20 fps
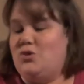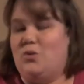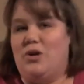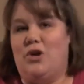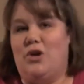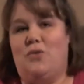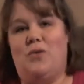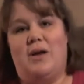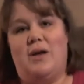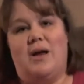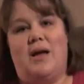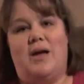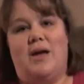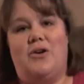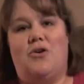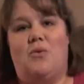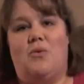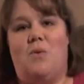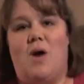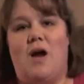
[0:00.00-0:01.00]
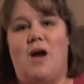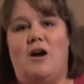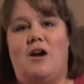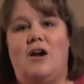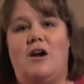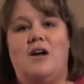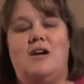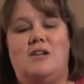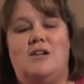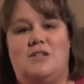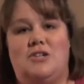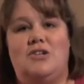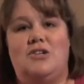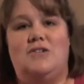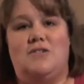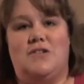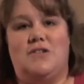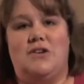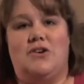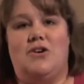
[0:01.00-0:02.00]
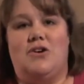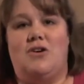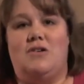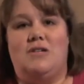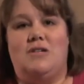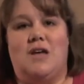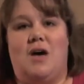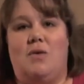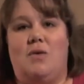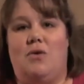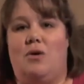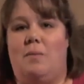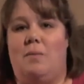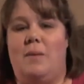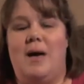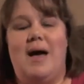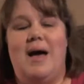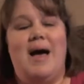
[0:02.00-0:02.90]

when you run it underwater to use in your hotel room.